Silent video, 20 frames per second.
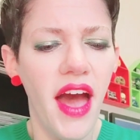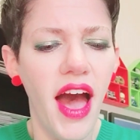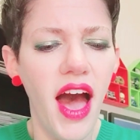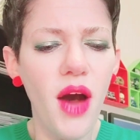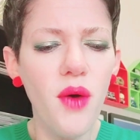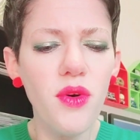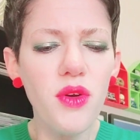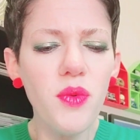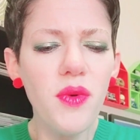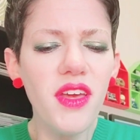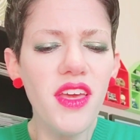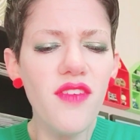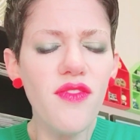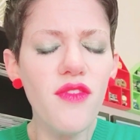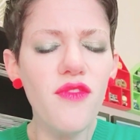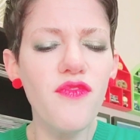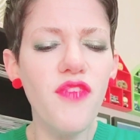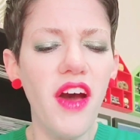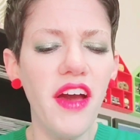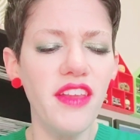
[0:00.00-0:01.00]
How would we
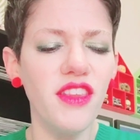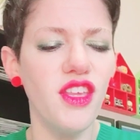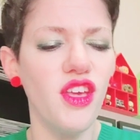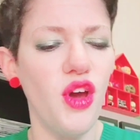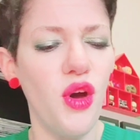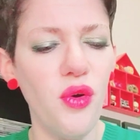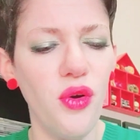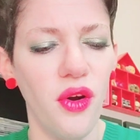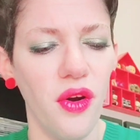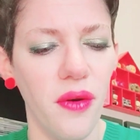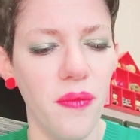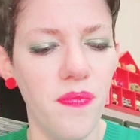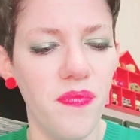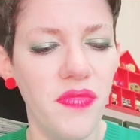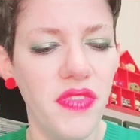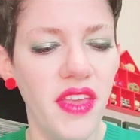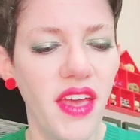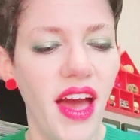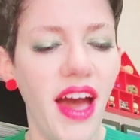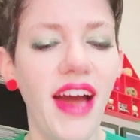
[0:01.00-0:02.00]
even find the owner?
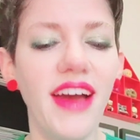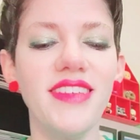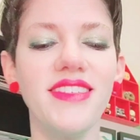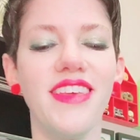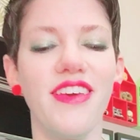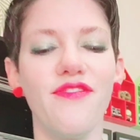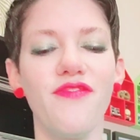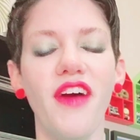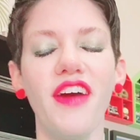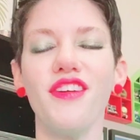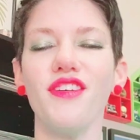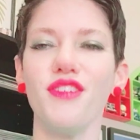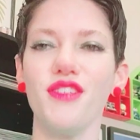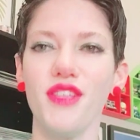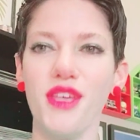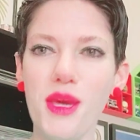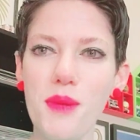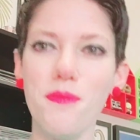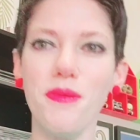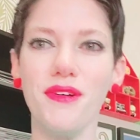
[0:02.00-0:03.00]
I say finders
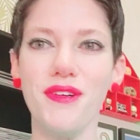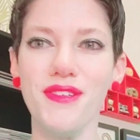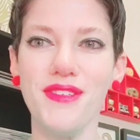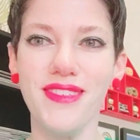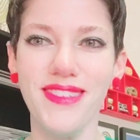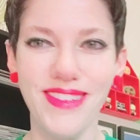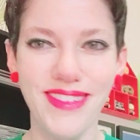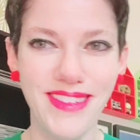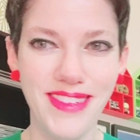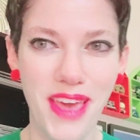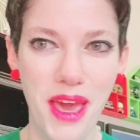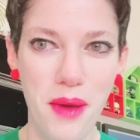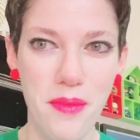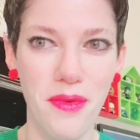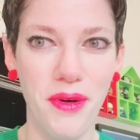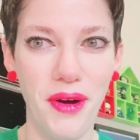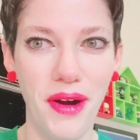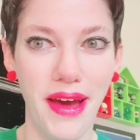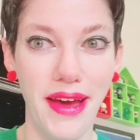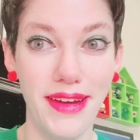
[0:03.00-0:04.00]
keepers, Scamp
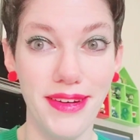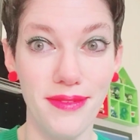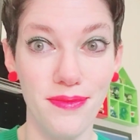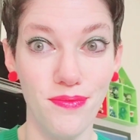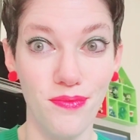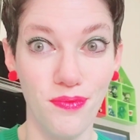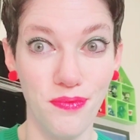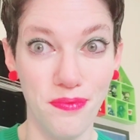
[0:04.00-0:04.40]
cried.